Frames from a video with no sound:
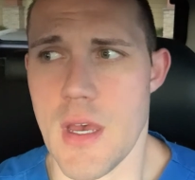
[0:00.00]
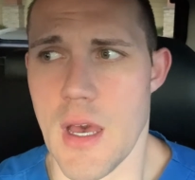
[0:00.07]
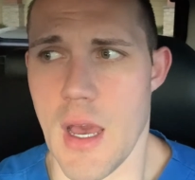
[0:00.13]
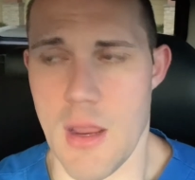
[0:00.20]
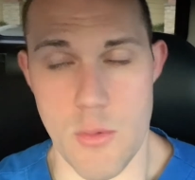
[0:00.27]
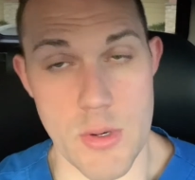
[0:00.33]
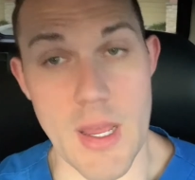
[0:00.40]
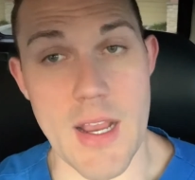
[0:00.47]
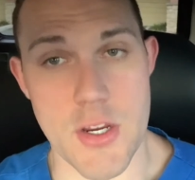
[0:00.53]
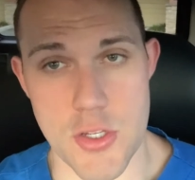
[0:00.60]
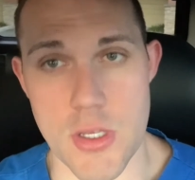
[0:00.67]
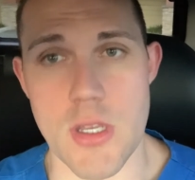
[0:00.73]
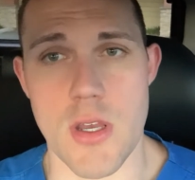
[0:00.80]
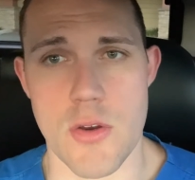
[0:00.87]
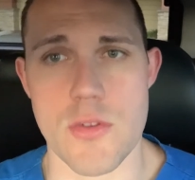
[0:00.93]
I would
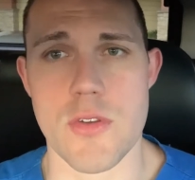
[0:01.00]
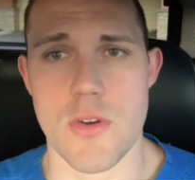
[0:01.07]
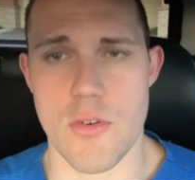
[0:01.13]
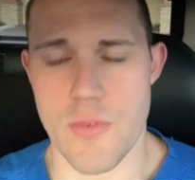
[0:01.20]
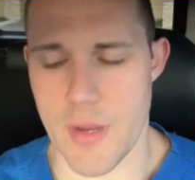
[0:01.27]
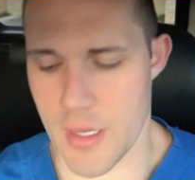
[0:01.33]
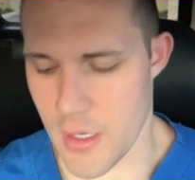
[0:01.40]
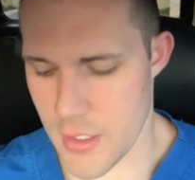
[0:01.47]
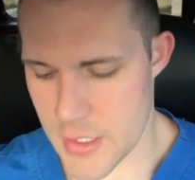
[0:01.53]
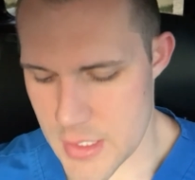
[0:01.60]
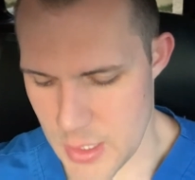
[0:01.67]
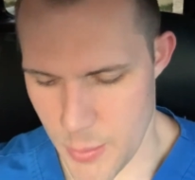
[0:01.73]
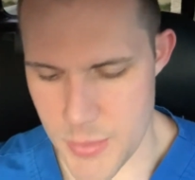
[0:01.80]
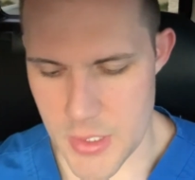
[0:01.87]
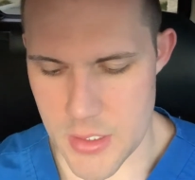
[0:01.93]
actually go to if I got
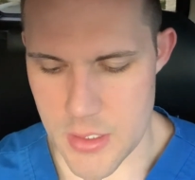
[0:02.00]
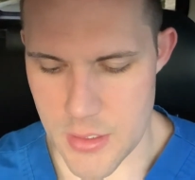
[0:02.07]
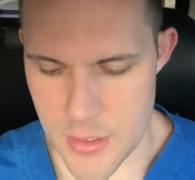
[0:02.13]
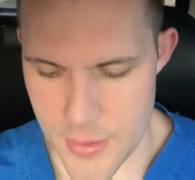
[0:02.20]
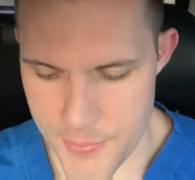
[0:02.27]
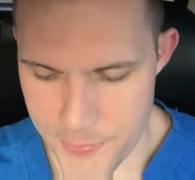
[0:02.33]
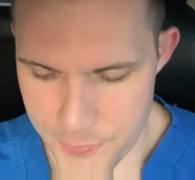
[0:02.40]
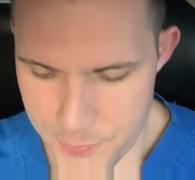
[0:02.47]
accepted to them.